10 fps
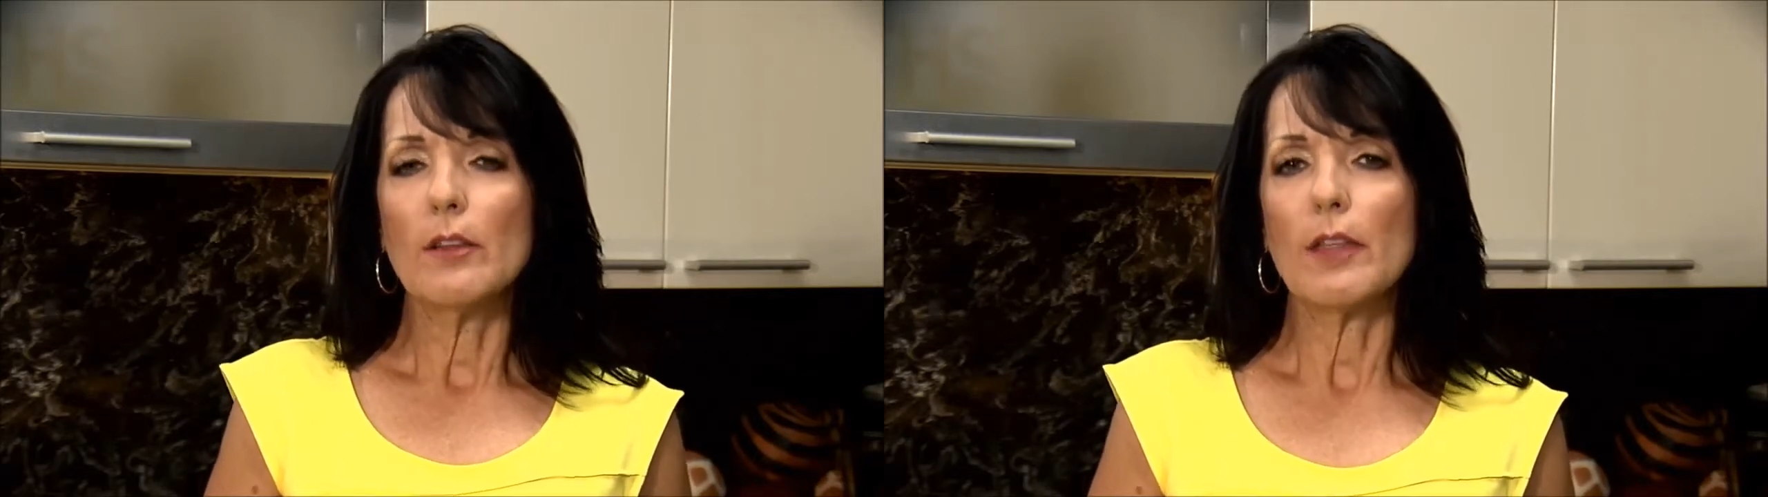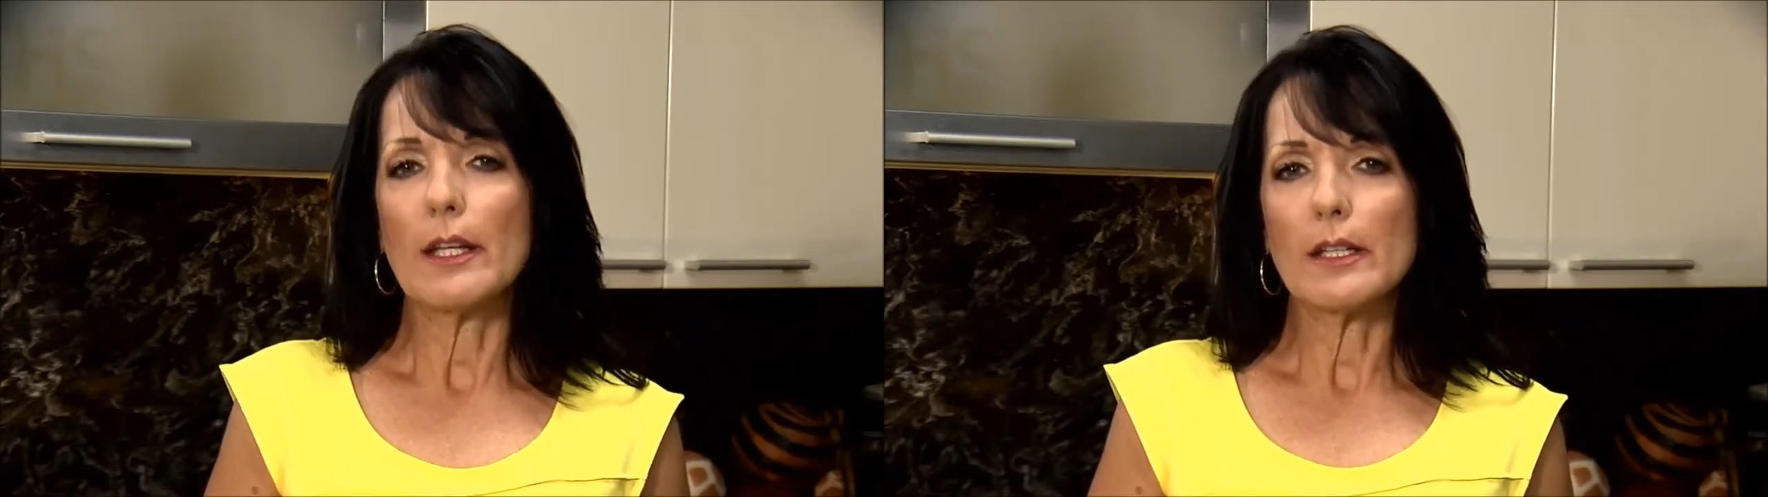
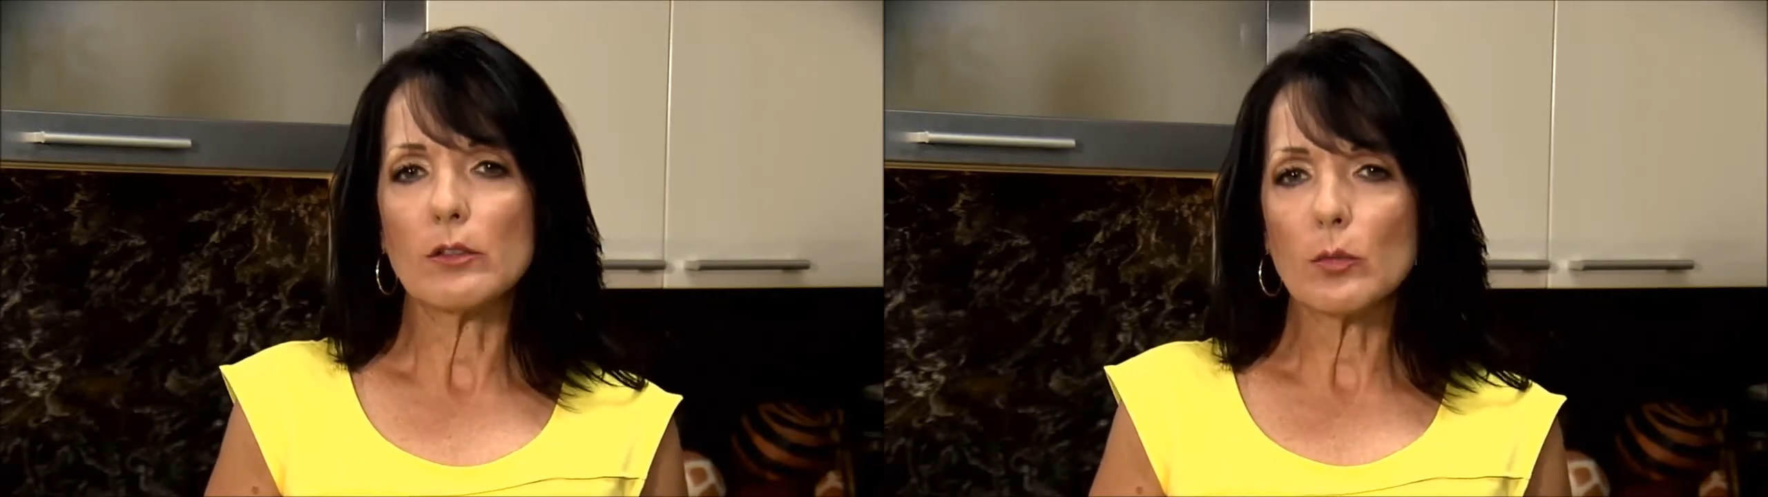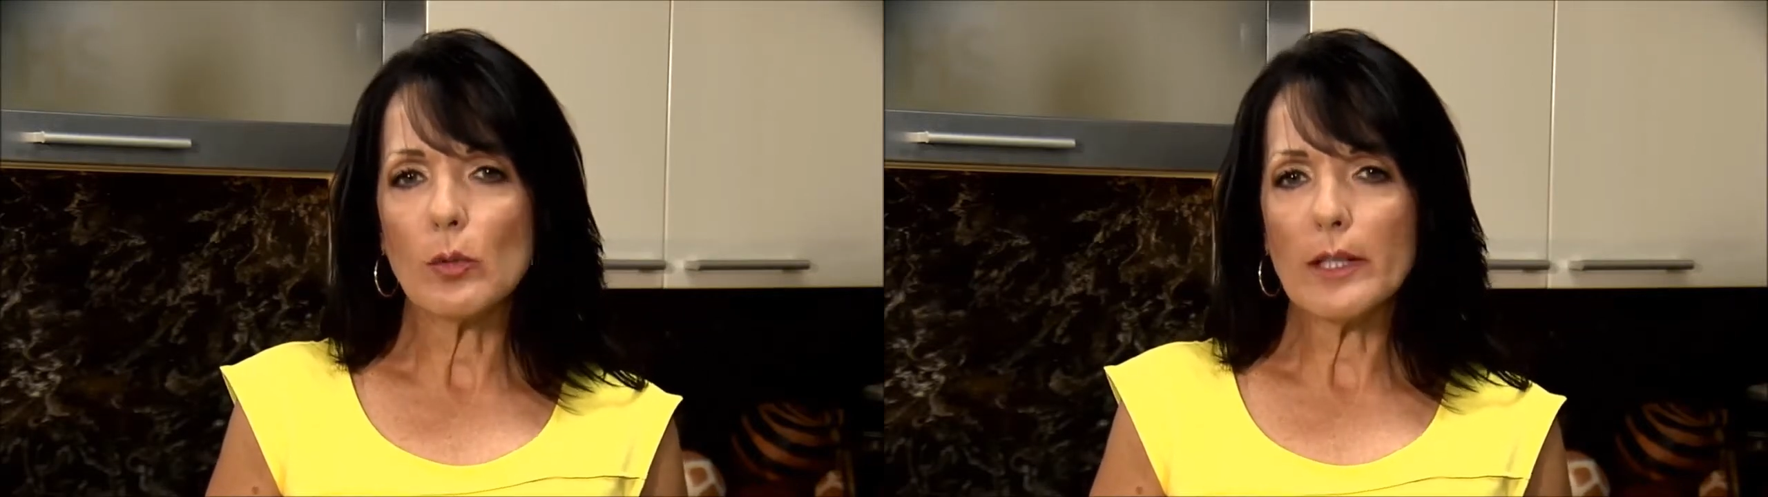that
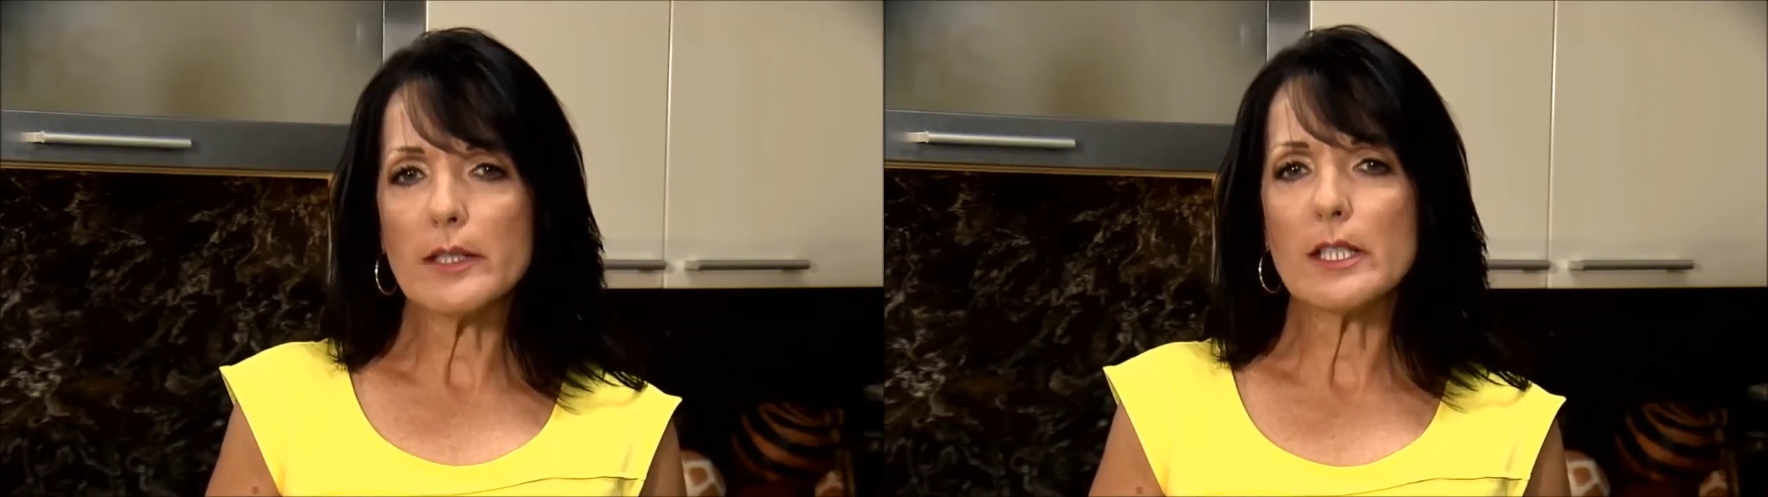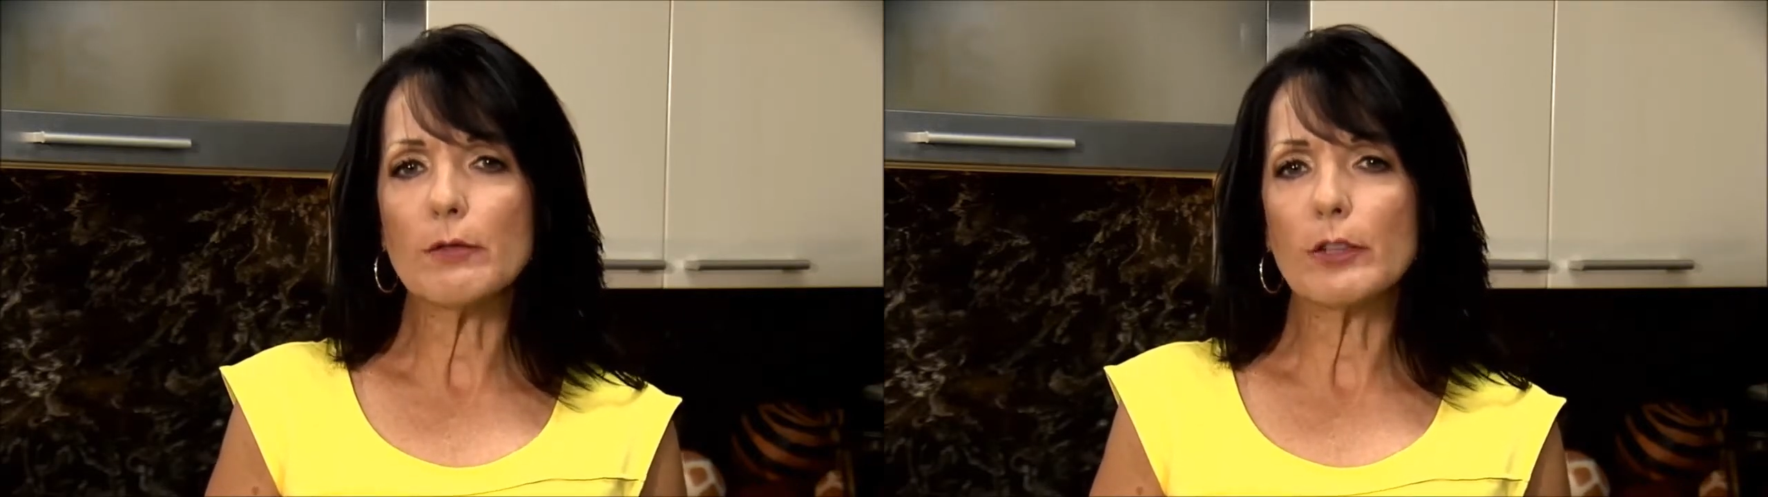is
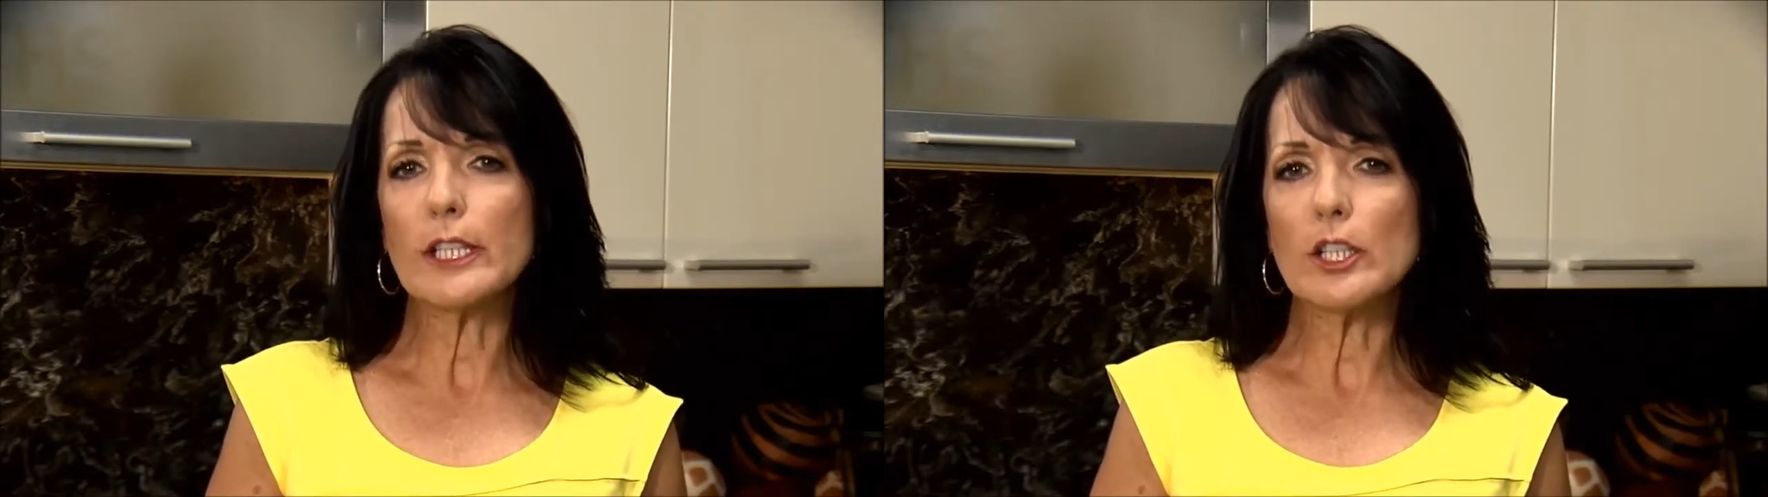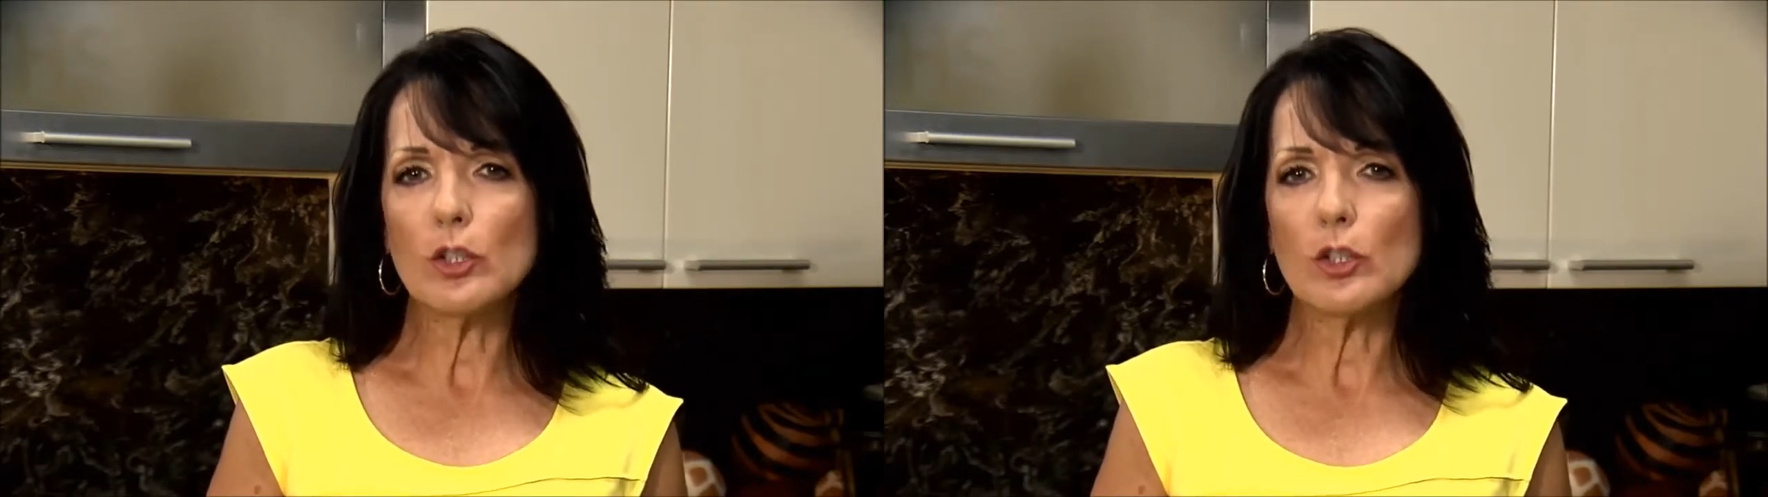relatively